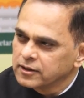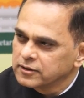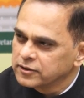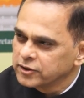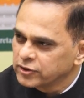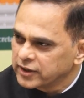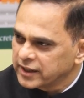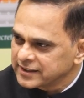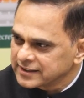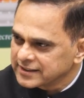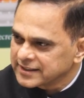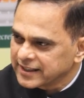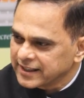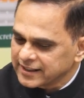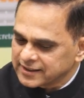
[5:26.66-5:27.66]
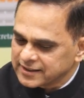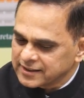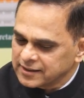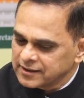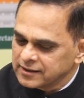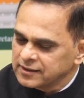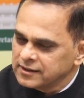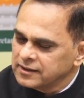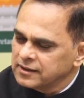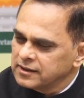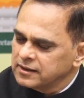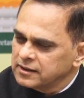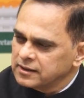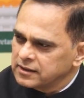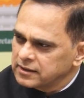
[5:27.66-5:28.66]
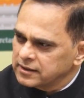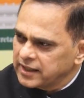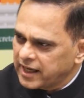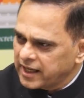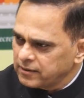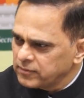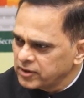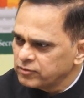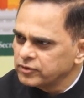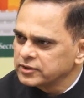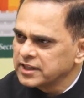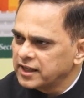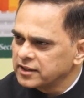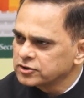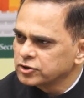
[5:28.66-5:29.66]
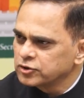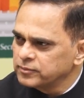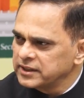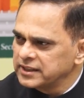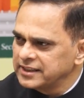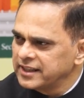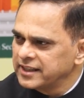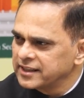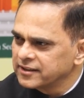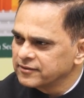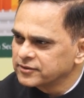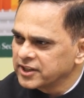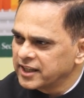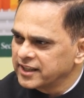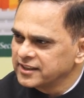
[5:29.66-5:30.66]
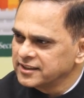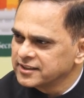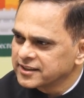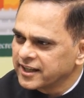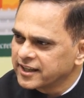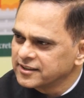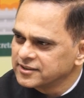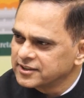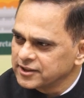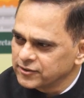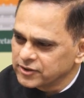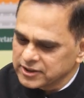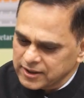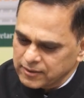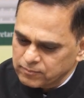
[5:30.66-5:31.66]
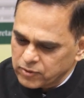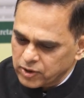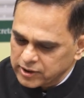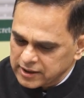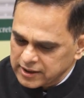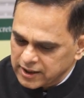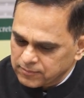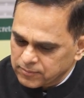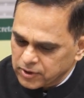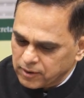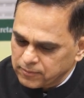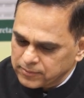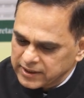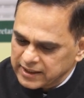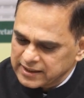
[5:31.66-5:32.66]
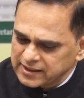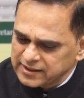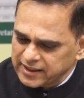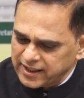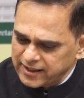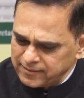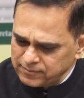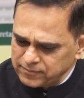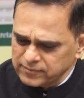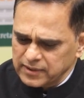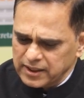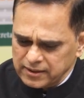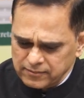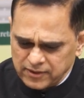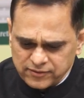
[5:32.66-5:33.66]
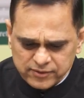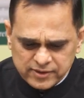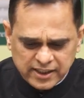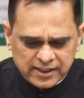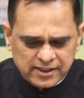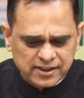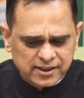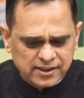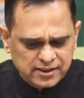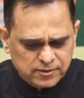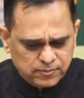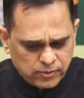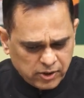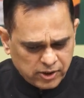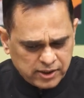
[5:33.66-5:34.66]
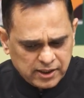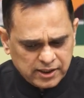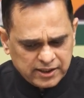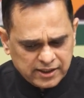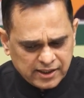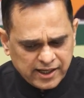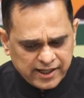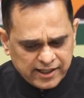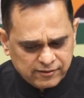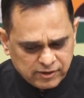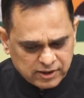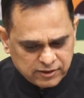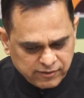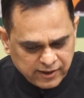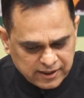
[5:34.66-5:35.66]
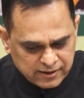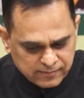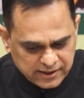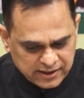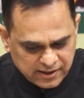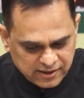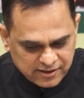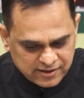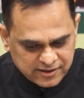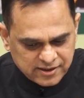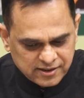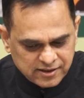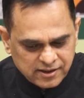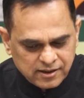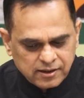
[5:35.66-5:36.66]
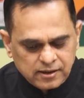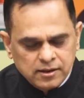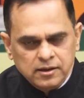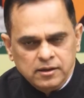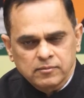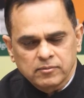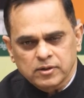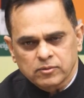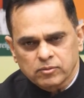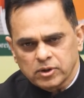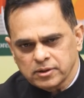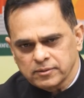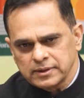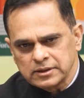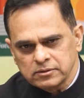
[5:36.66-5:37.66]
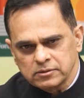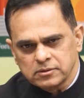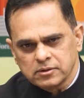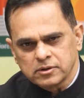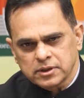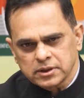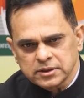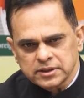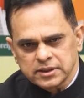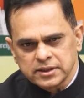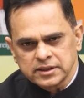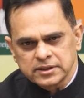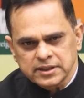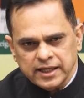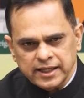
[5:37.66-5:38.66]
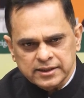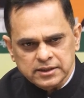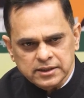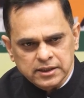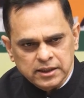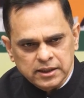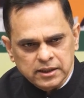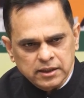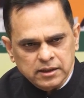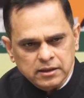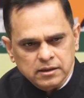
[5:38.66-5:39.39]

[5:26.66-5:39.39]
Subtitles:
the United States. The IMF was asked to mediate if Chinese currency was broadly appropriate, and the IMF said that it's broadly in line with fundamentals. But what we do notice is, as the